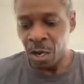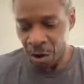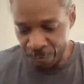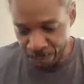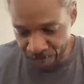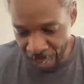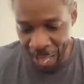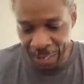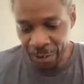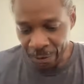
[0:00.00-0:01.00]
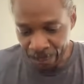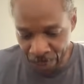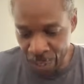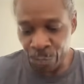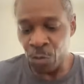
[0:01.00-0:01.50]
of black
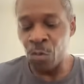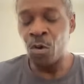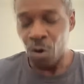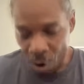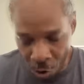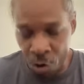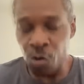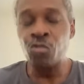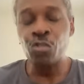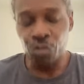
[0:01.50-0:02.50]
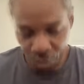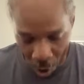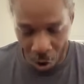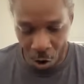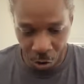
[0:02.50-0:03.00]
people own
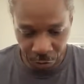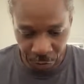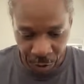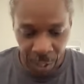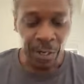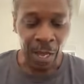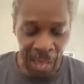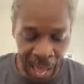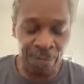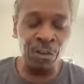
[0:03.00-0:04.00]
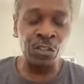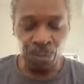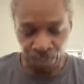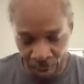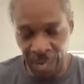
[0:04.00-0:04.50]
dogs. The average
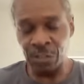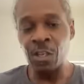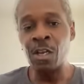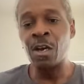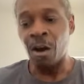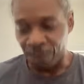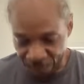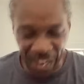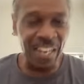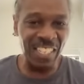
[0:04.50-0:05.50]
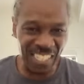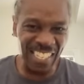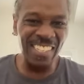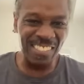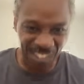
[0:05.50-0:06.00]
price of feeding
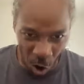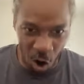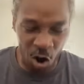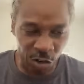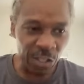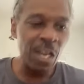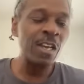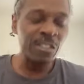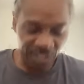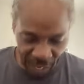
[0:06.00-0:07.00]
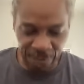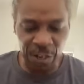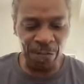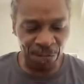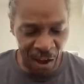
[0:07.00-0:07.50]
these dogs,
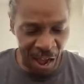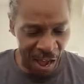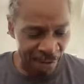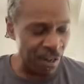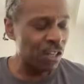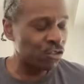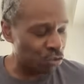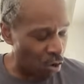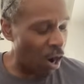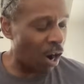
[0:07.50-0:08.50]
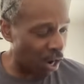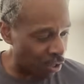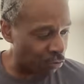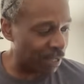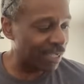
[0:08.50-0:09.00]
$75 to
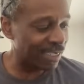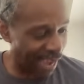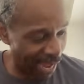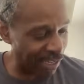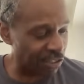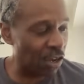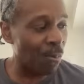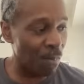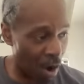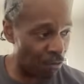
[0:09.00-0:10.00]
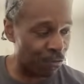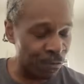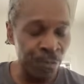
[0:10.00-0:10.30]
$100 a month.